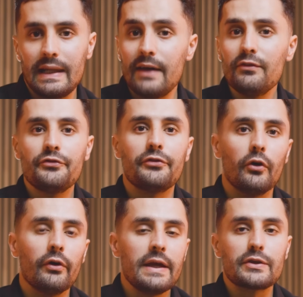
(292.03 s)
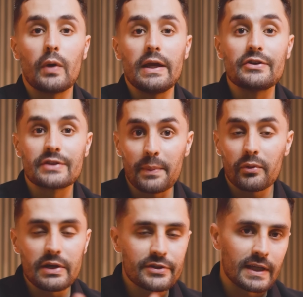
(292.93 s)
Level 4 is where you
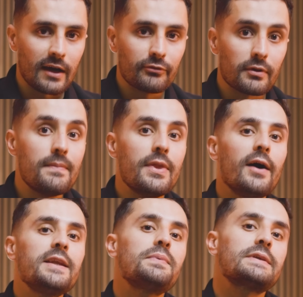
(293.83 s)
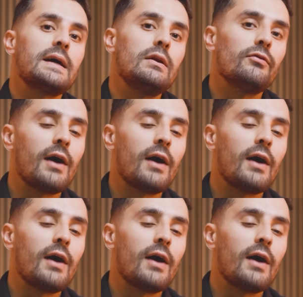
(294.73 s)
separate yourself from 90% of